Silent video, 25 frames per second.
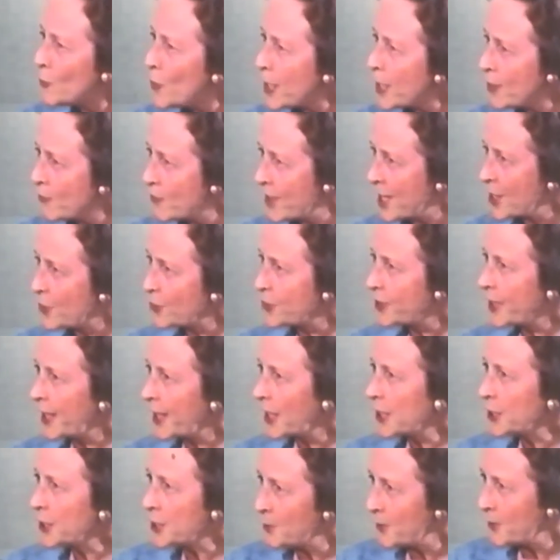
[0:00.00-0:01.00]
we reach the
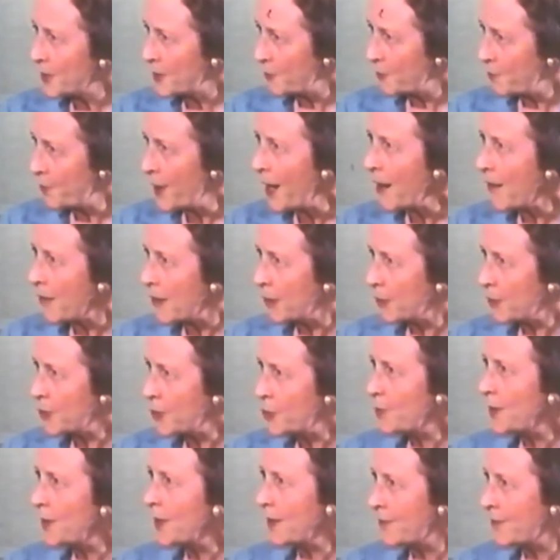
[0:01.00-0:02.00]
ultimate of power, which
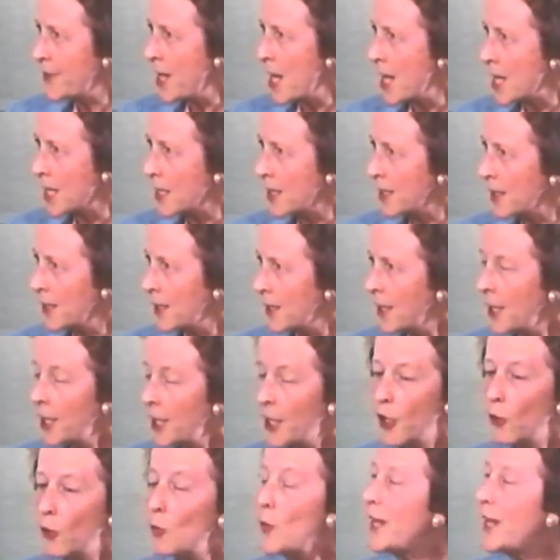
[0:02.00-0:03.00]
we have done,
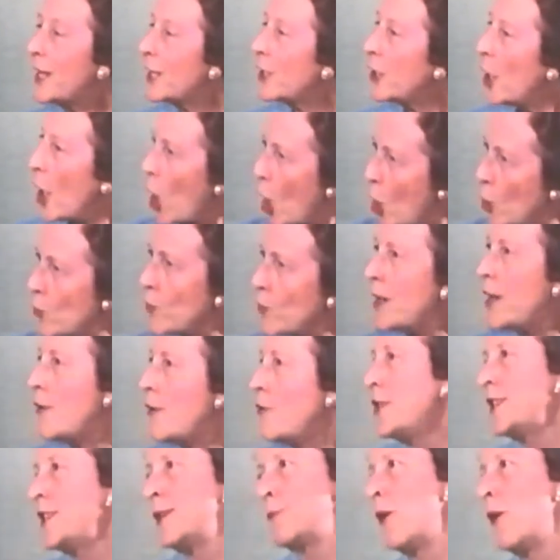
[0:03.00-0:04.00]
we can only
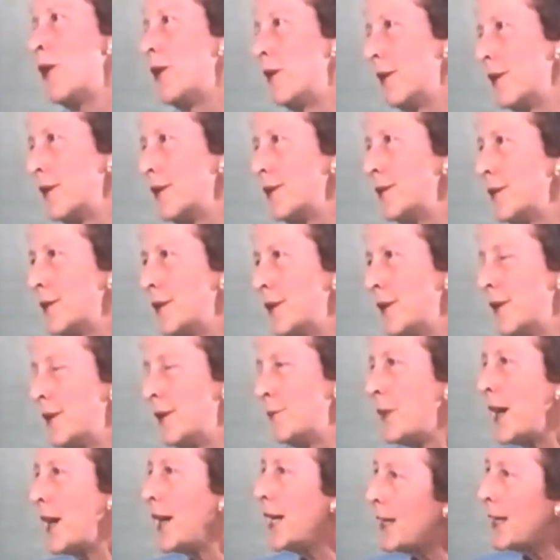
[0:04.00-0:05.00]
respond
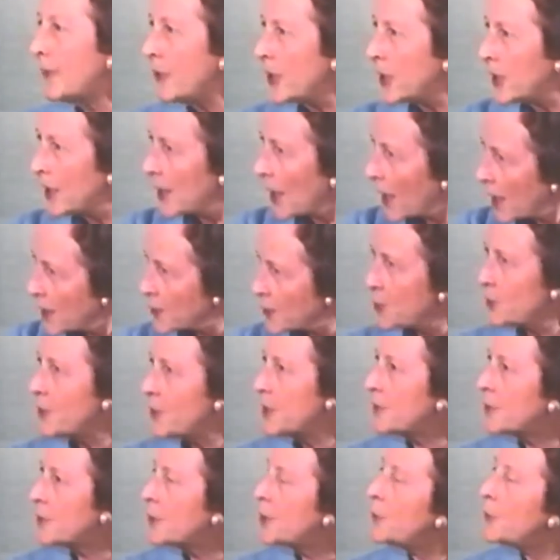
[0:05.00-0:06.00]
by having the ultimate
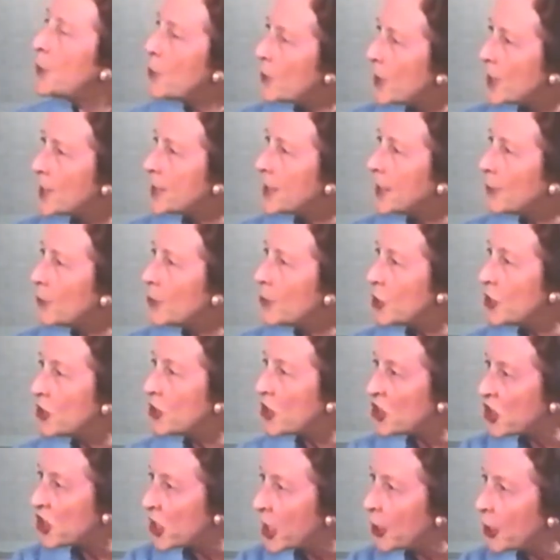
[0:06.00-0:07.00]
of community, which is
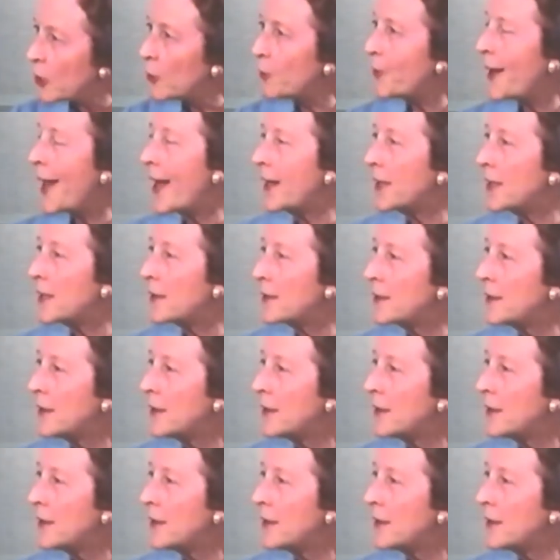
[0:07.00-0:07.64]
a single planet.